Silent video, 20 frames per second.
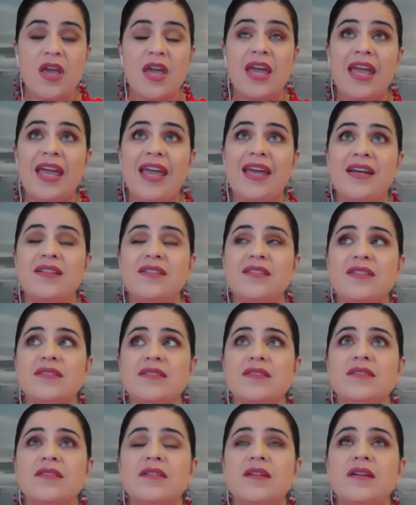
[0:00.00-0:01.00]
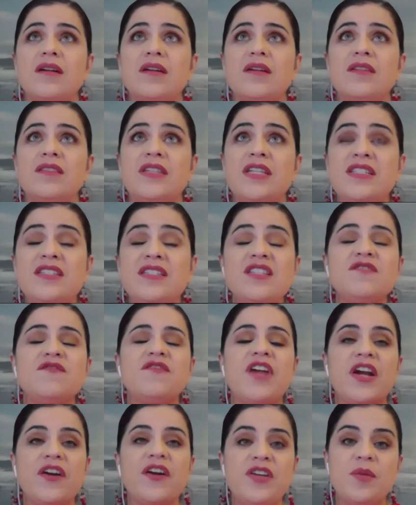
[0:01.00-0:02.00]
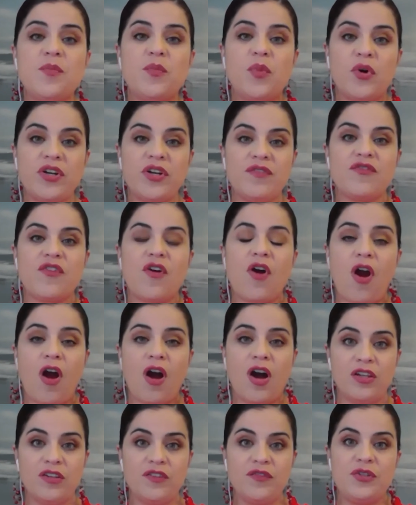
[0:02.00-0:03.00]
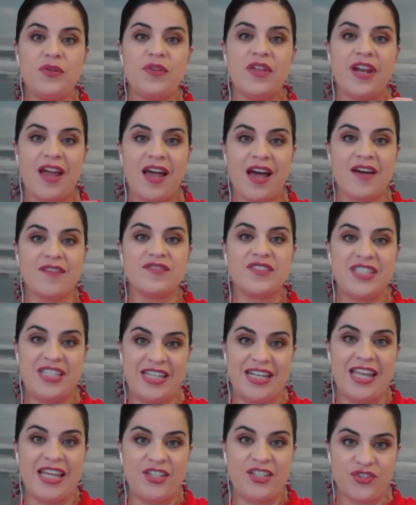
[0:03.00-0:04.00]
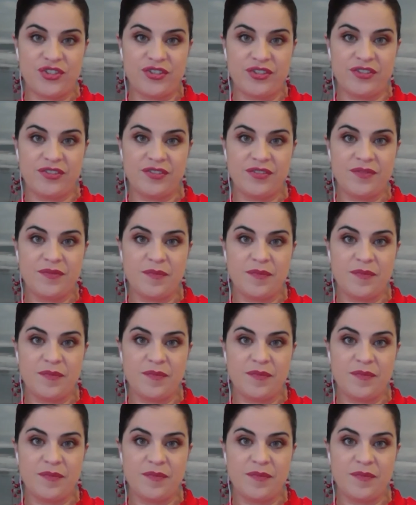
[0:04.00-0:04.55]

And this is very important for all of you that have teenagers.